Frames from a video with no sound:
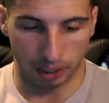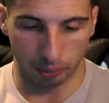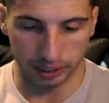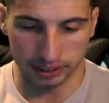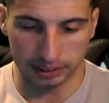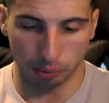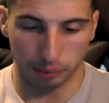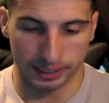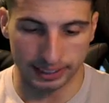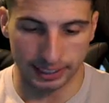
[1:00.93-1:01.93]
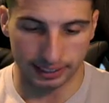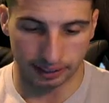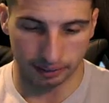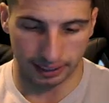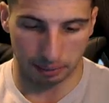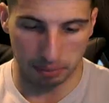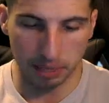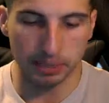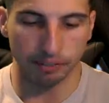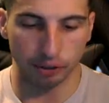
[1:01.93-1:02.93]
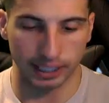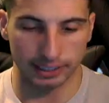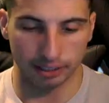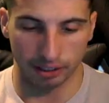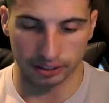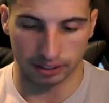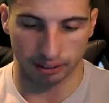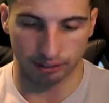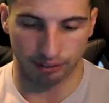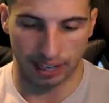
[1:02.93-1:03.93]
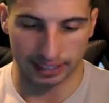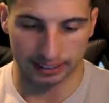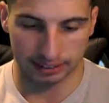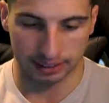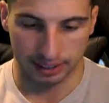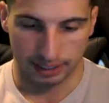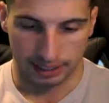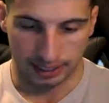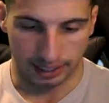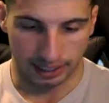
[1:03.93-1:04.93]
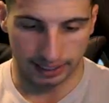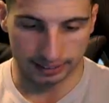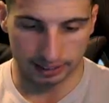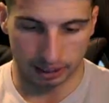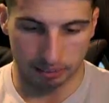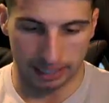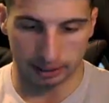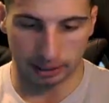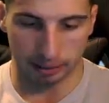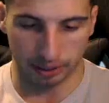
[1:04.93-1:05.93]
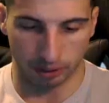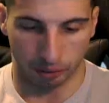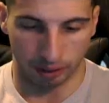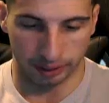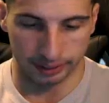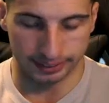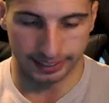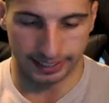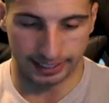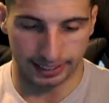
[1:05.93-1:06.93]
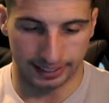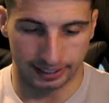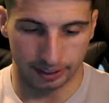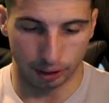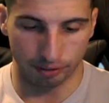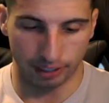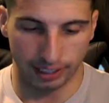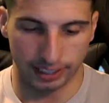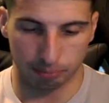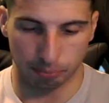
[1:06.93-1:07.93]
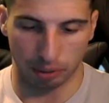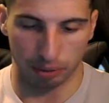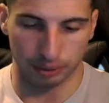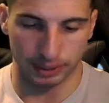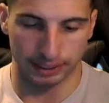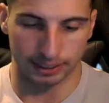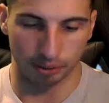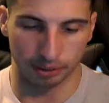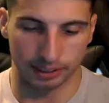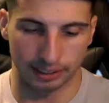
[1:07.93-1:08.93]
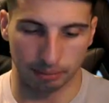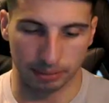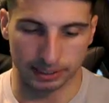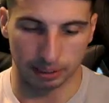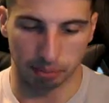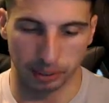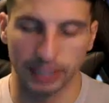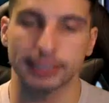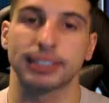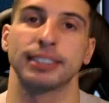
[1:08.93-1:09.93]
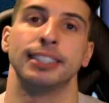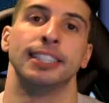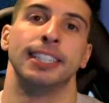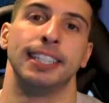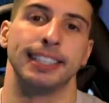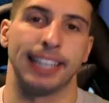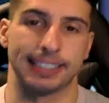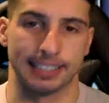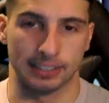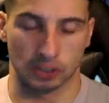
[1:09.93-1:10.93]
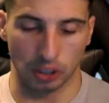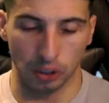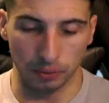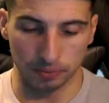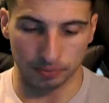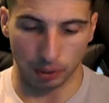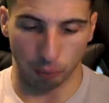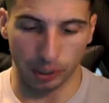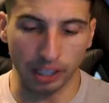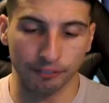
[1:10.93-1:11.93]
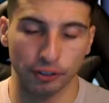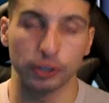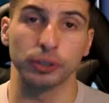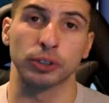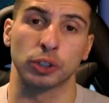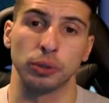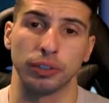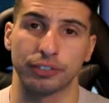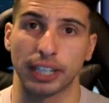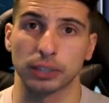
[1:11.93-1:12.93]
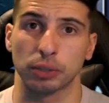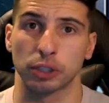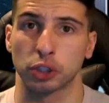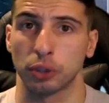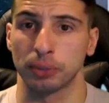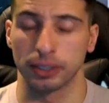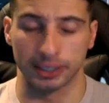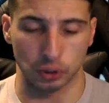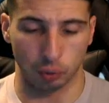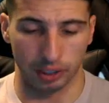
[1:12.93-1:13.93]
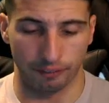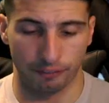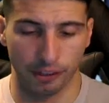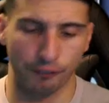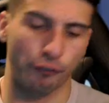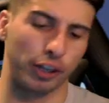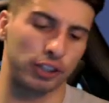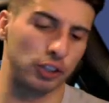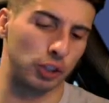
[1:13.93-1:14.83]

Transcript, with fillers: we're gonna see what we can get here, and maybe if we get our stuff fast. Uh, is there a banner I want to go on? Uh, Irvine, probably the only thing I'm missing, but that's it. So without further ado, if you guys want to join me on this one, feel free to do